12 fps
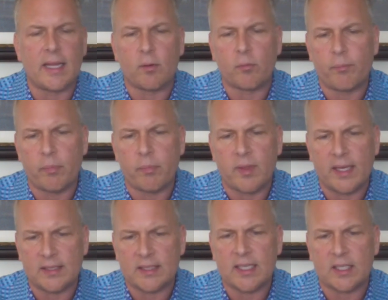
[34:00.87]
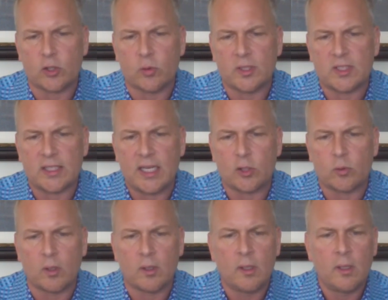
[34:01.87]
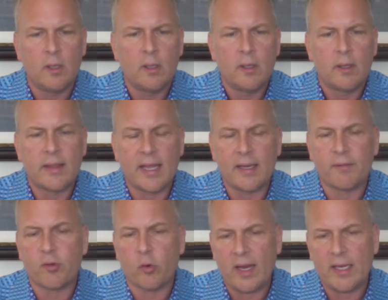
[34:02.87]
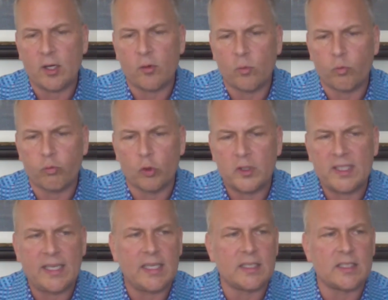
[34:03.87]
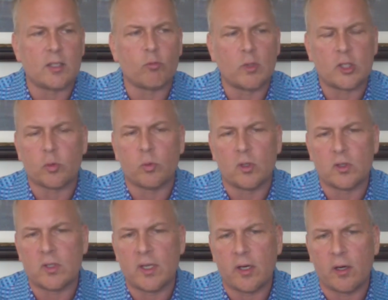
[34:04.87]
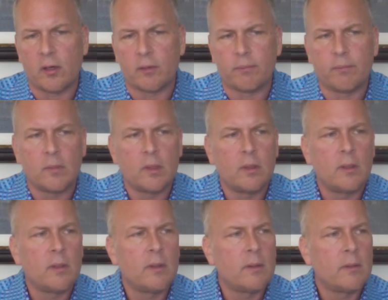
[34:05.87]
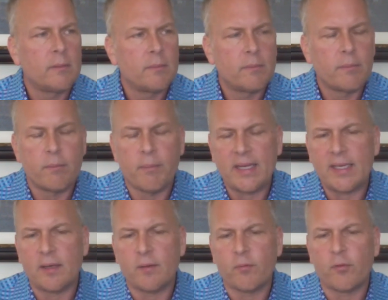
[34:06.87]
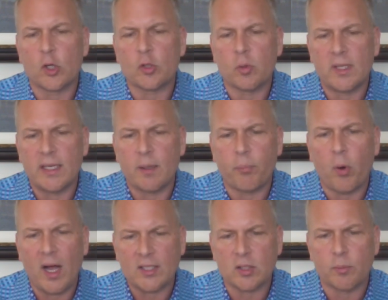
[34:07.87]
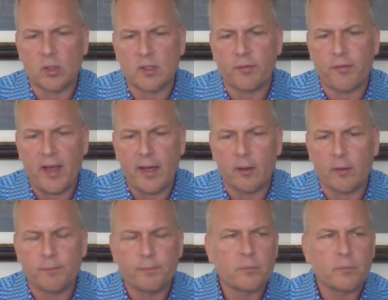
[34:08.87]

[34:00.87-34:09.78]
they they stick to a schedule. They've created routines and rituals that are make it virtually impossible to fail.